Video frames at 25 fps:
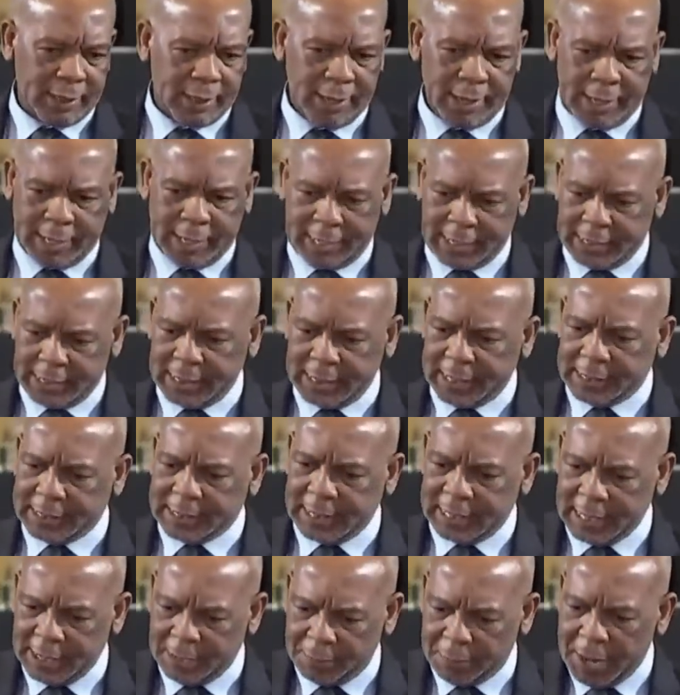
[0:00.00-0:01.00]
It is a
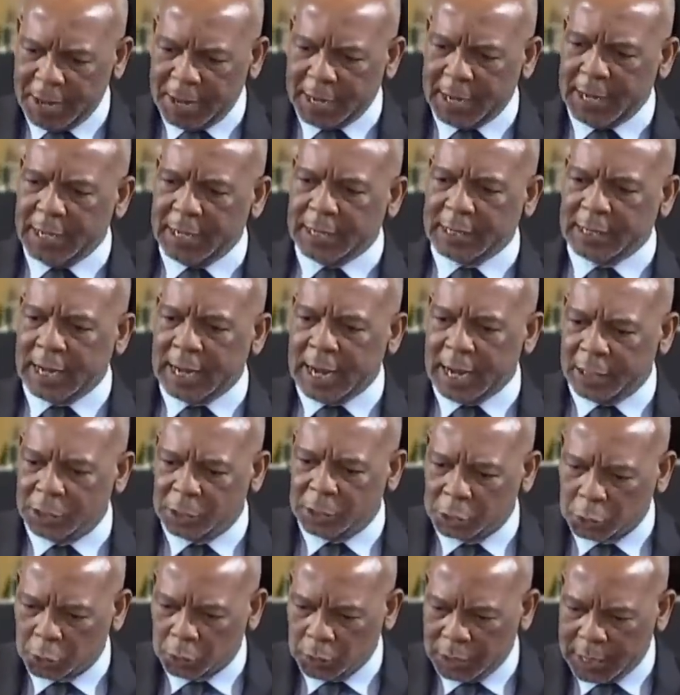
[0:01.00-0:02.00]
deliberate,
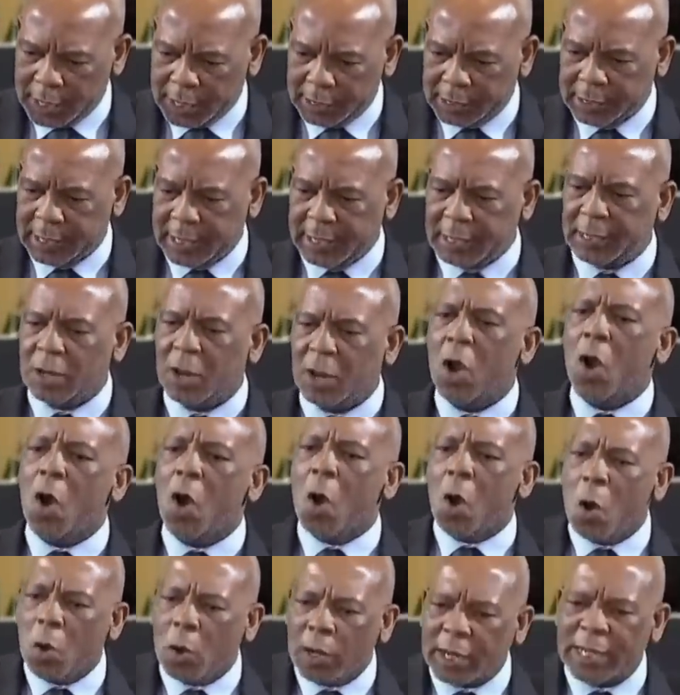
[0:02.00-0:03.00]
calculated,
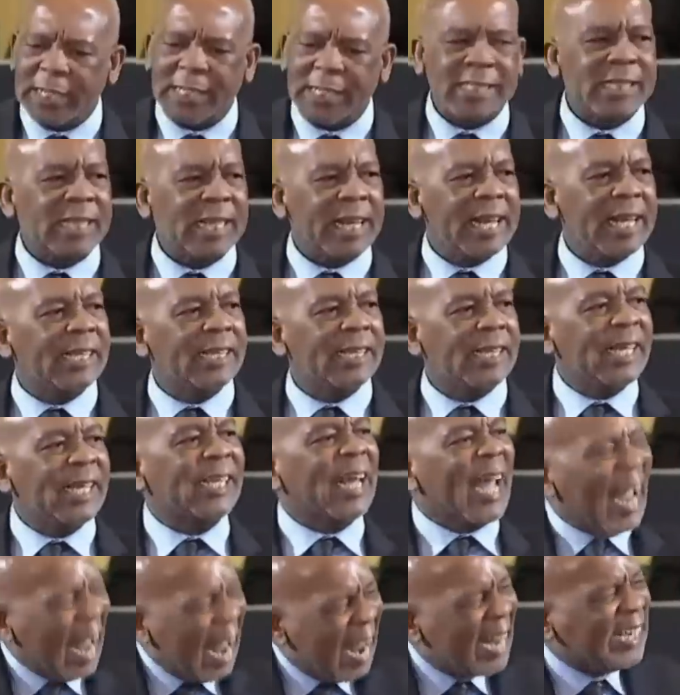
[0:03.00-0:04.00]
orchestrated
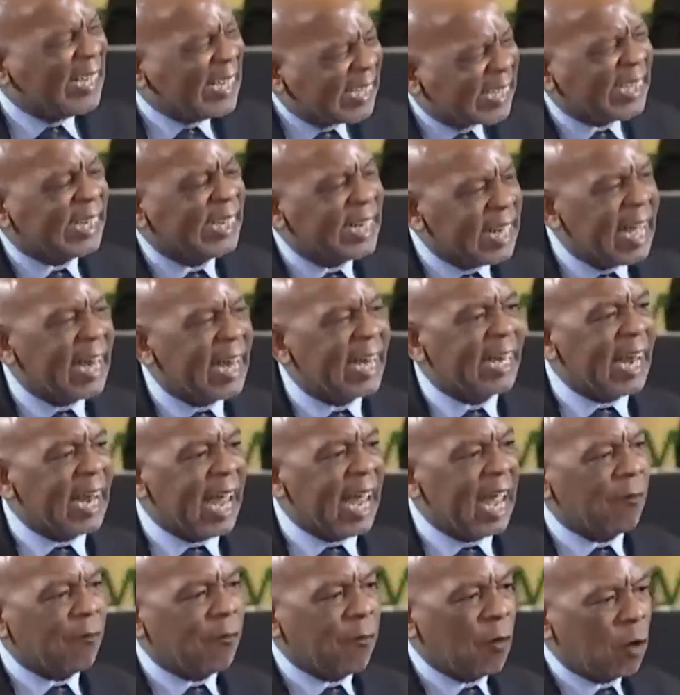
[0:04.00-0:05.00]
engineering
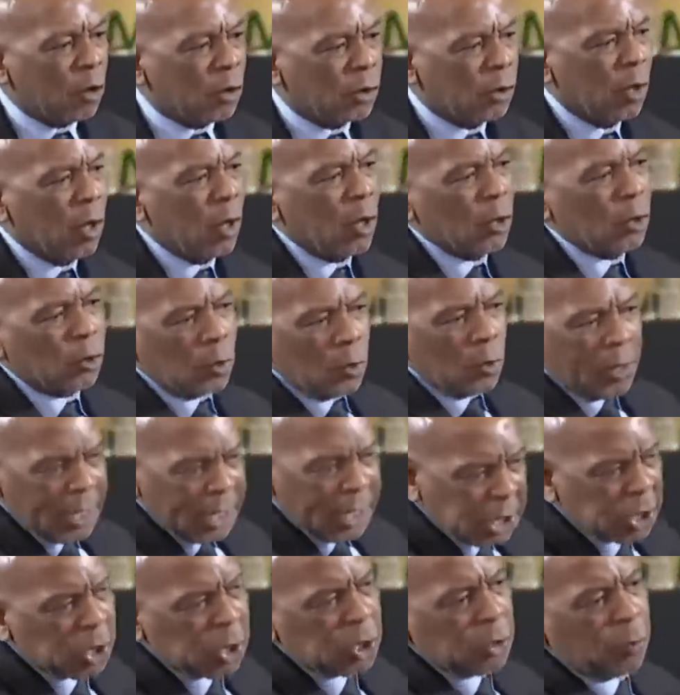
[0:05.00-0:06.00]
effort to
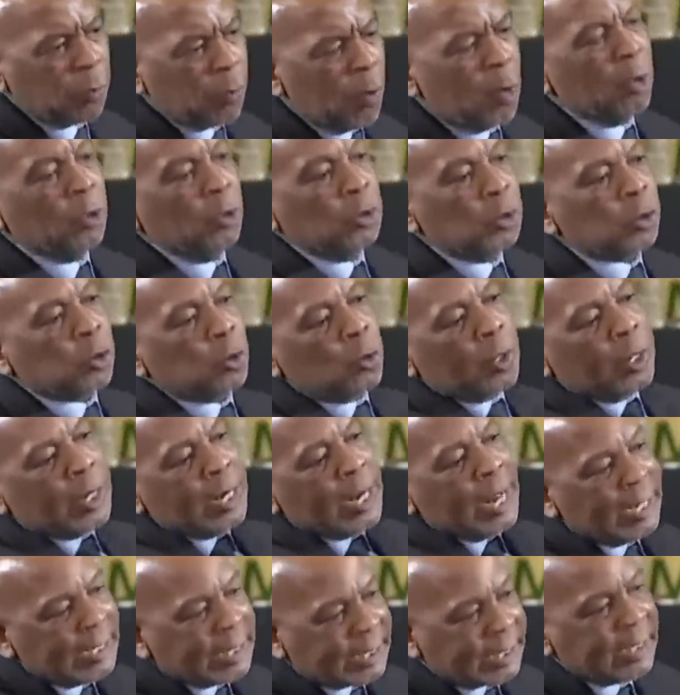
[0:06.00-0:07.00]
respond to an
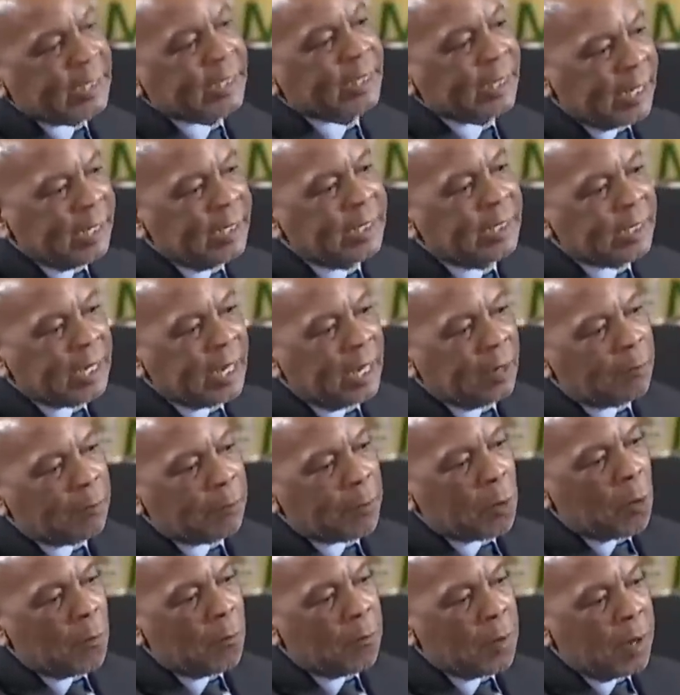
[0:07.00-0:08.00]
existential
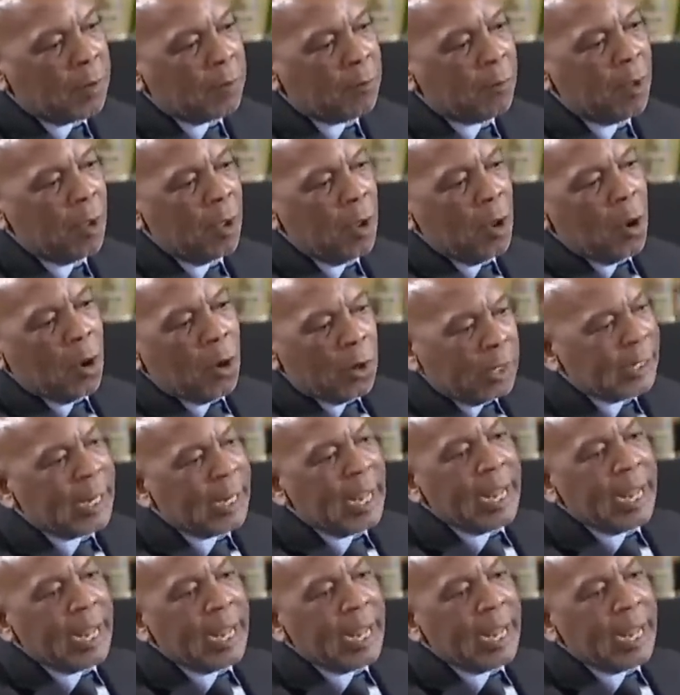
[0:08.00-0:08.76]
problem on the